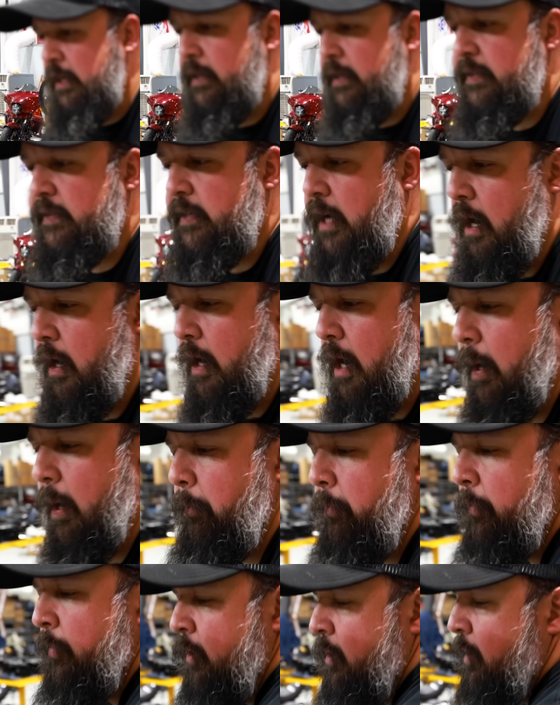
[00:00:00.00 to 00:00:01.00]
It is hung up
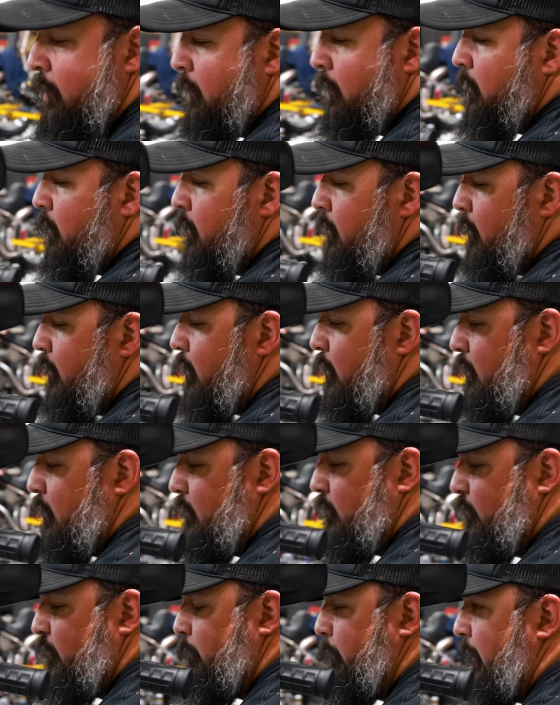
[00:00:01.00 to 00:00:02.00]
on a
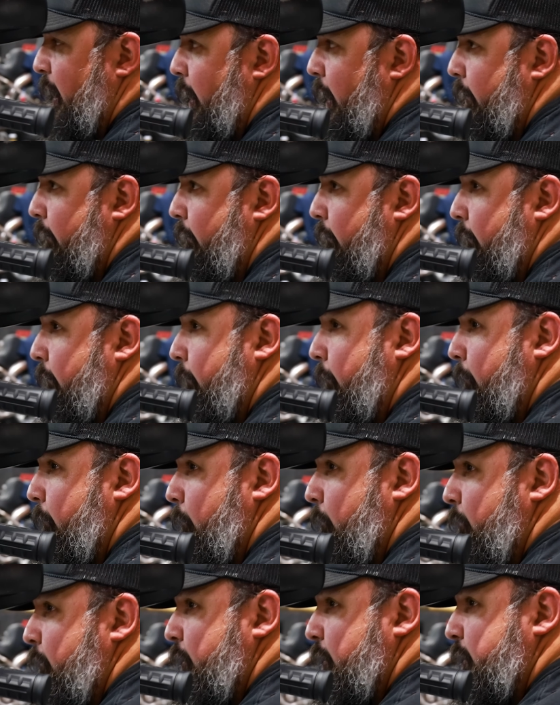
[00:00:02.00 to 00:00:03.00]
little spot.
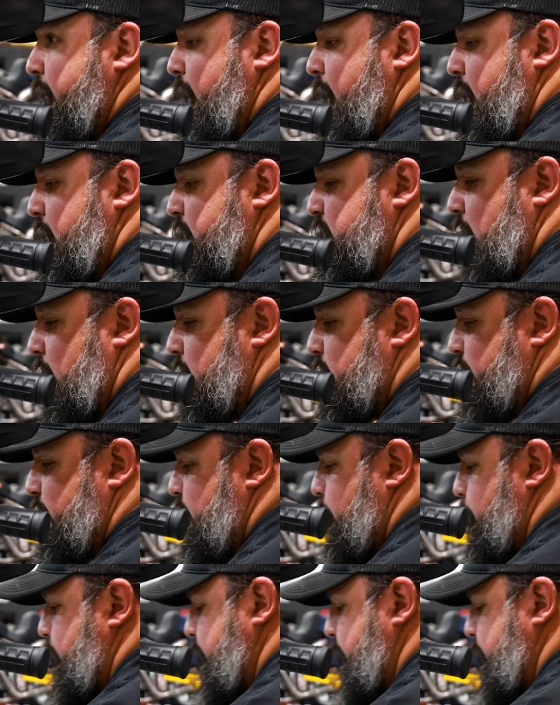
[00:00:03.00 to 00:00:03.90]
Can't exactly see